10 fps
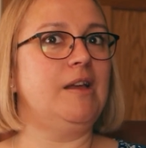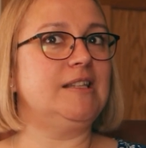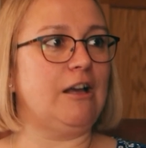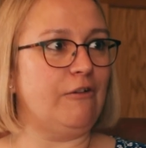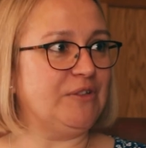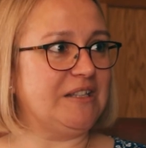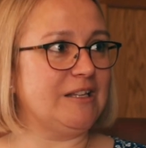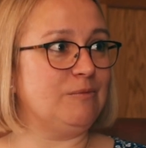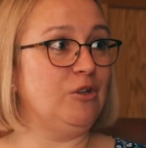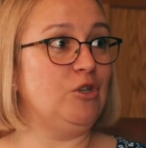
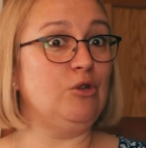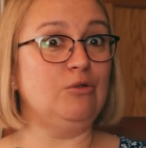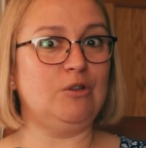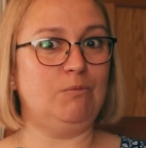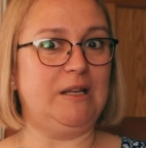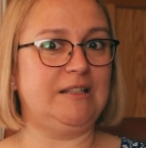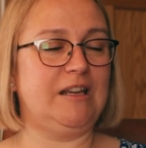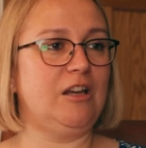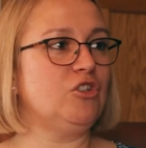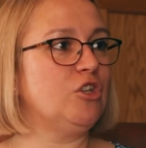self-assessment, you submit
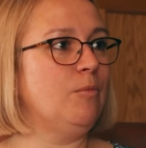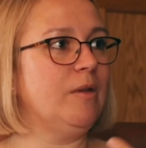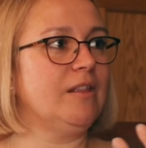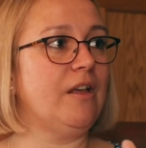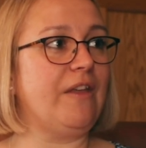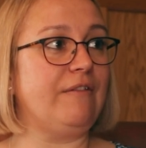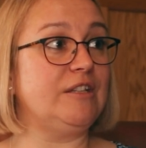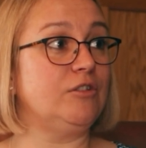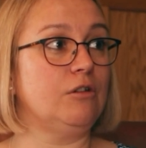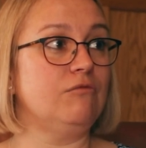it, assuming that there
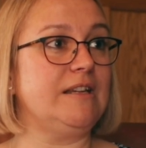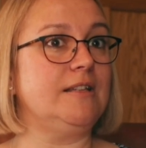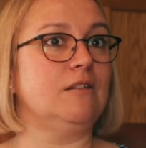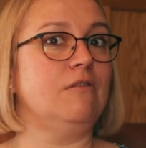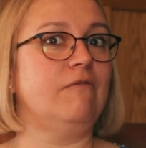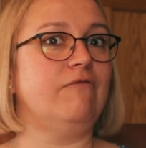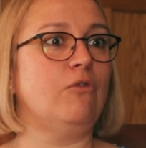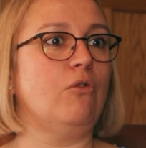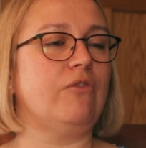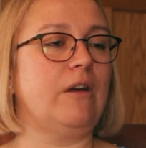is no reason
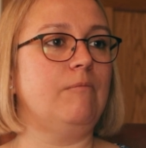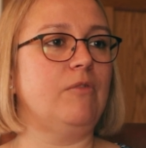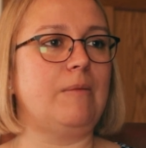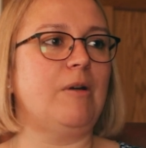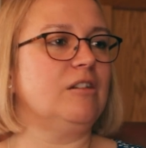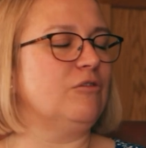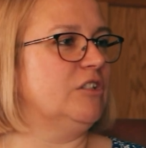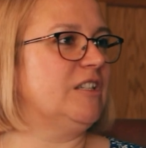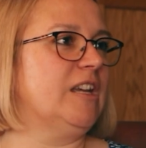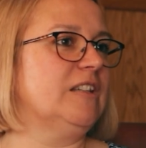for them. They might
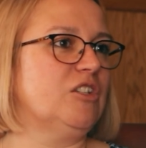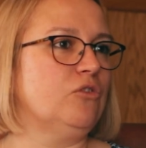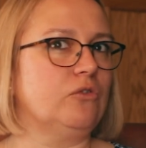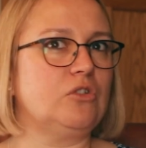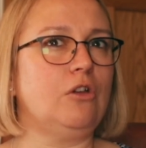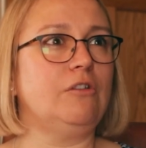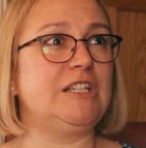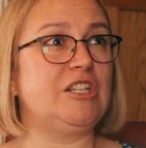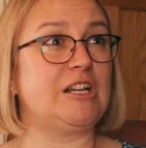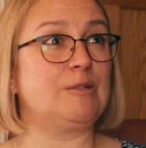undertake additional
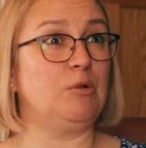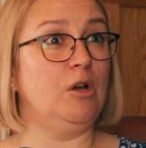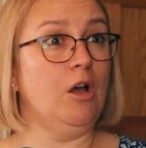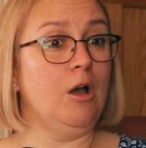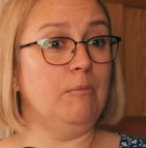security checks, but